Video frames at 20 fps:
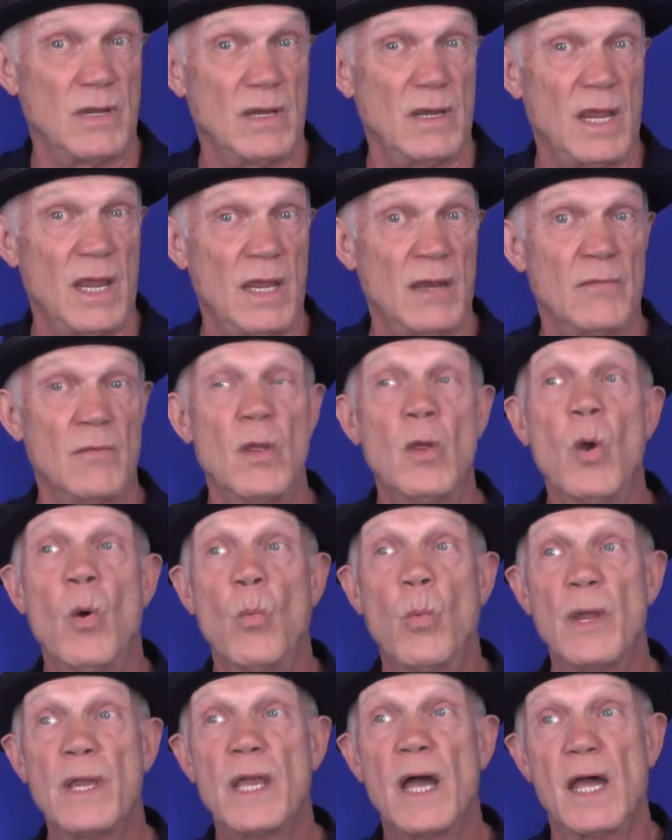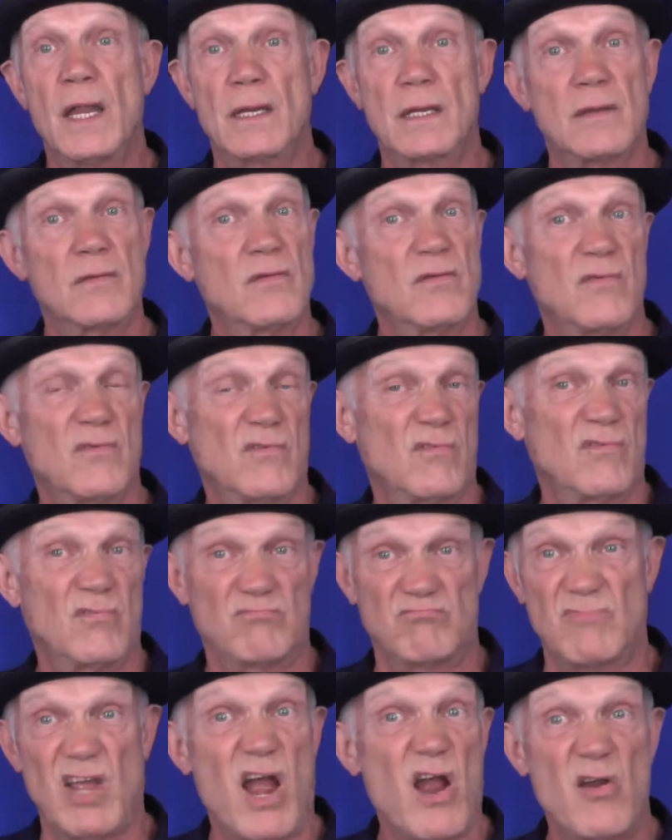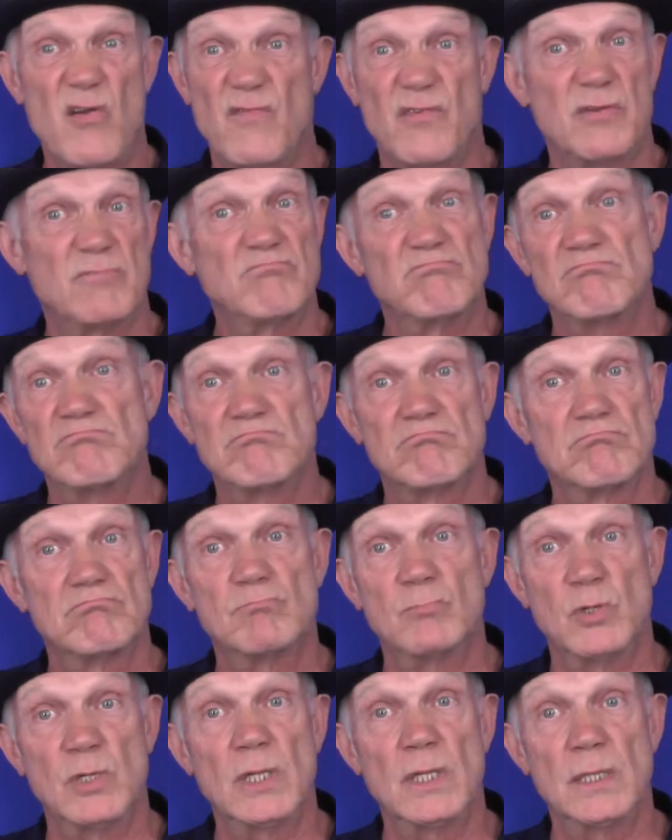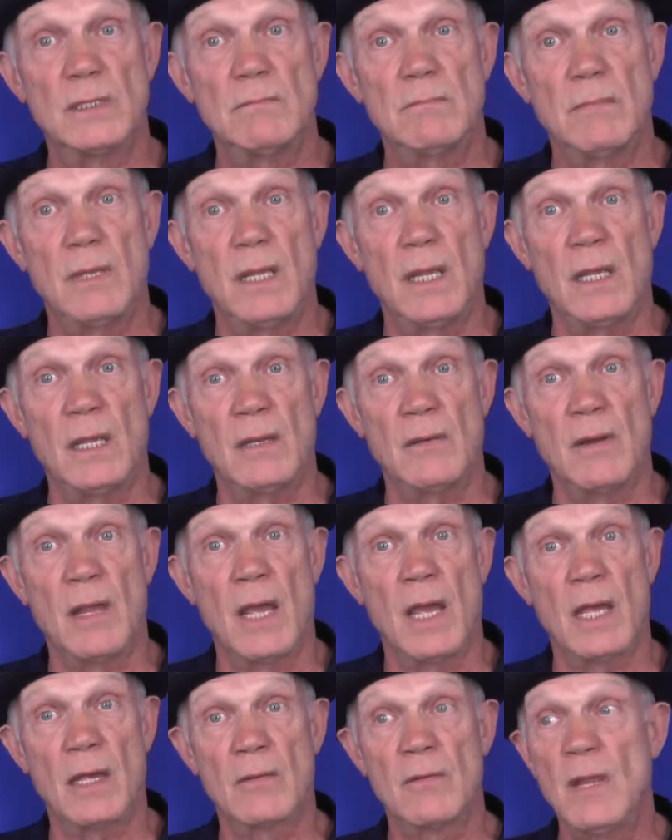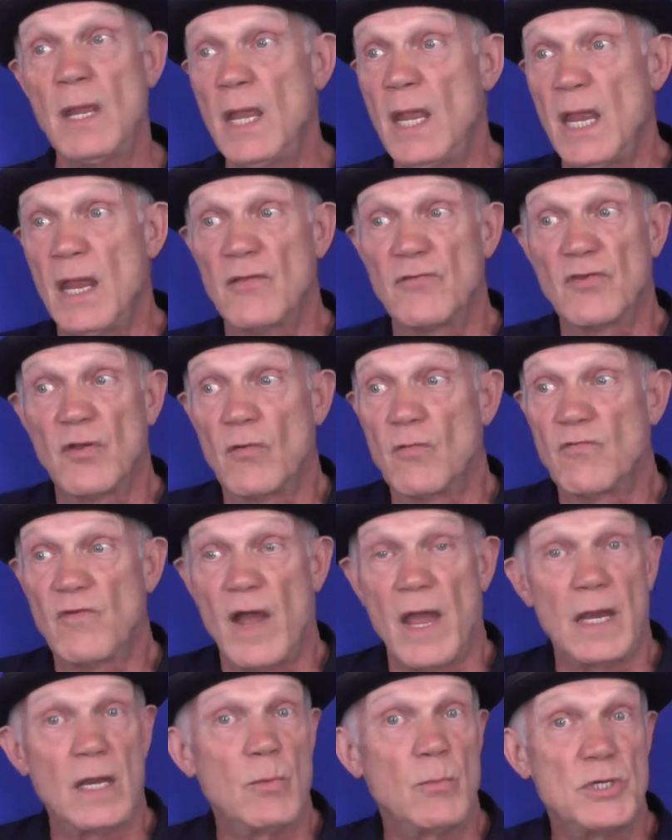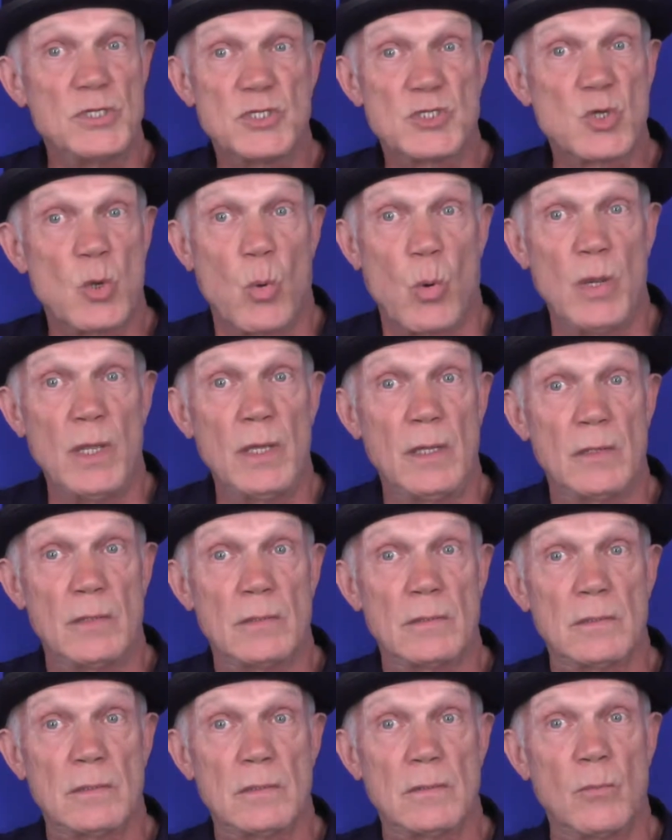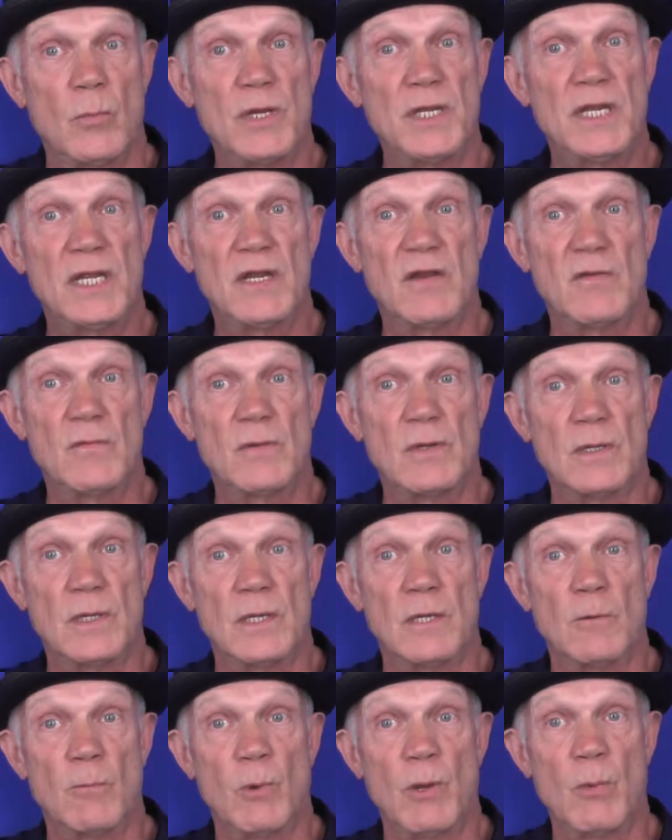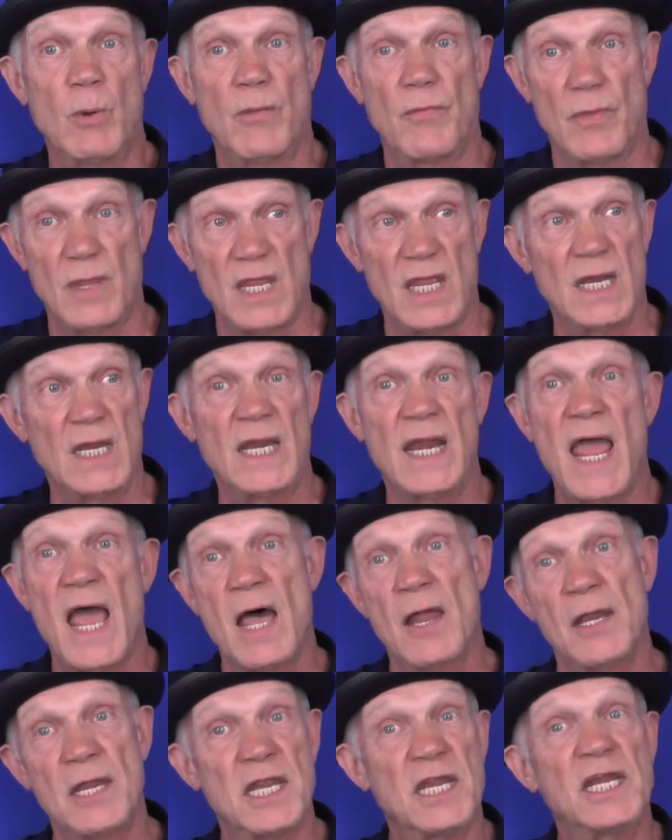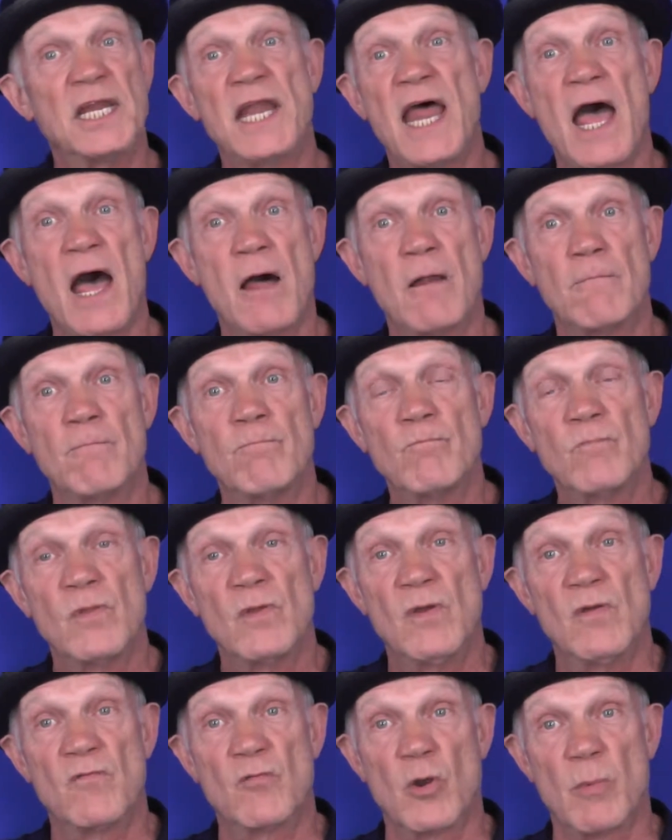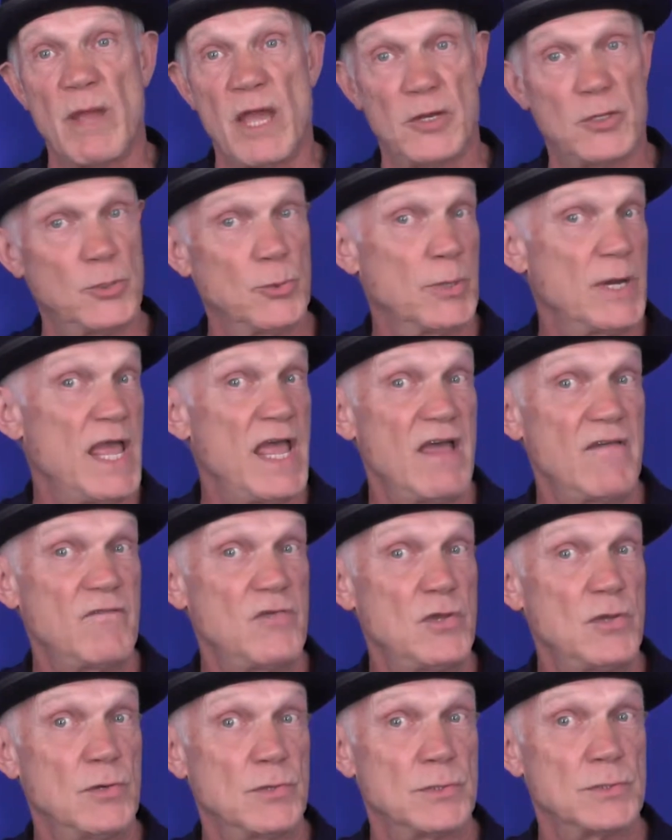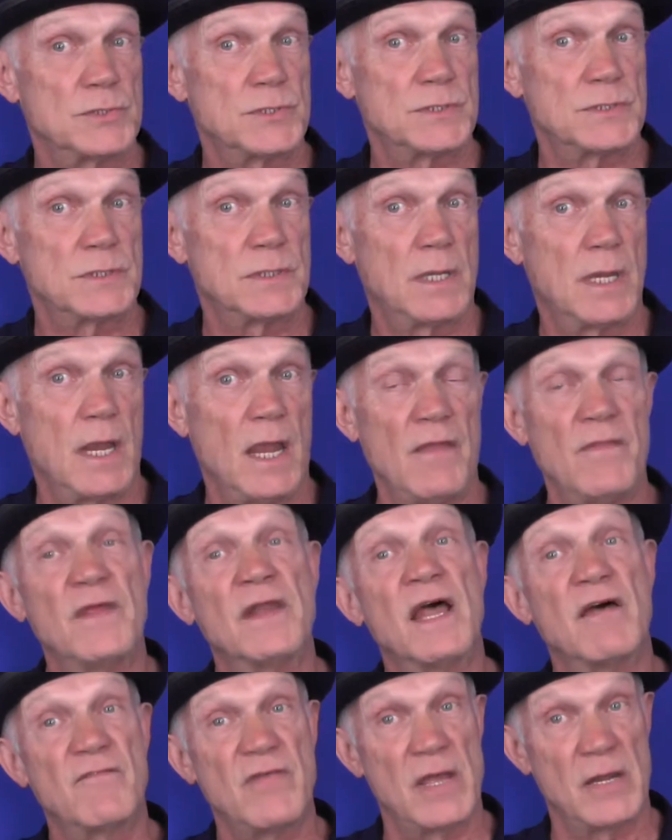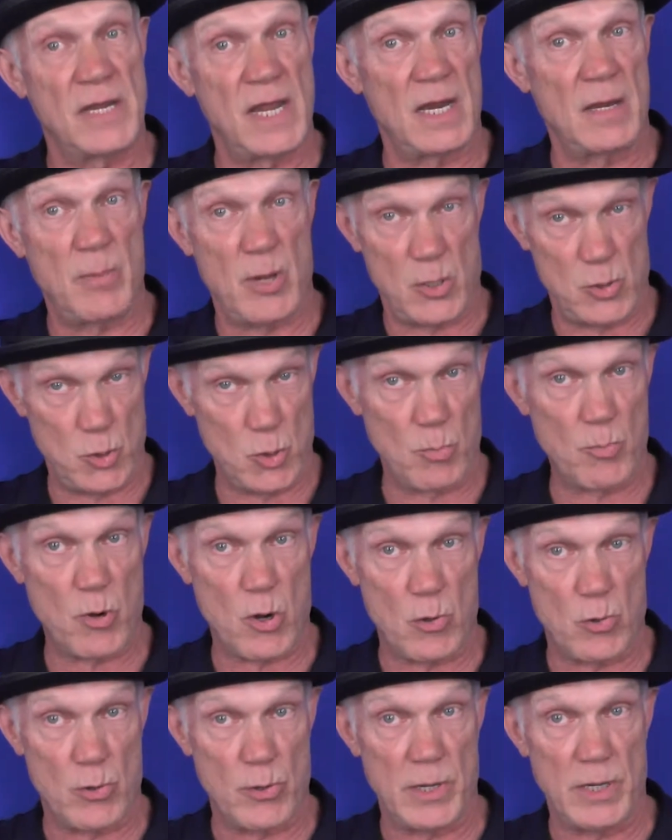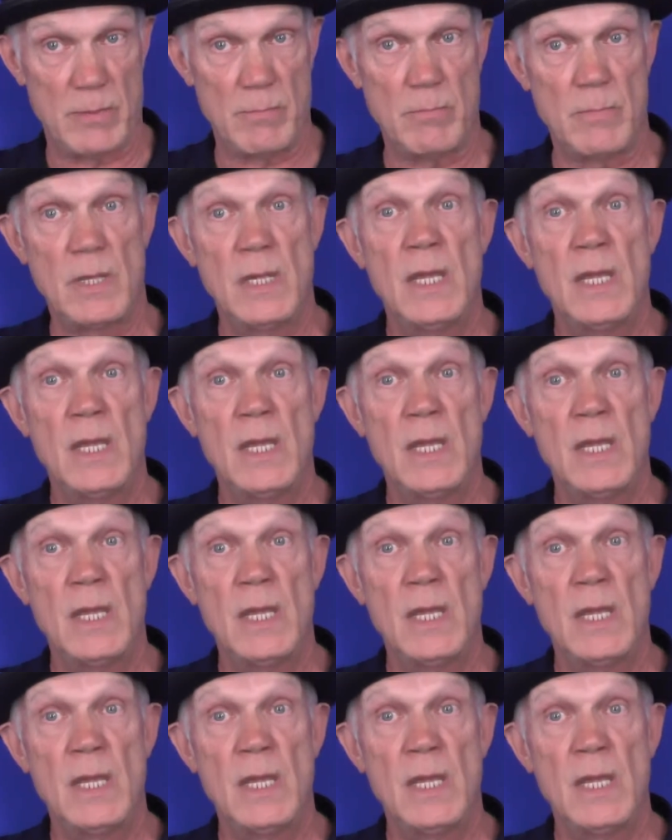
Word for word: and we got tired of it, really. And I, and so finally we just quit. We did it. Uh, we went in and out and in and out for about two and a half years, and then I found out about your program,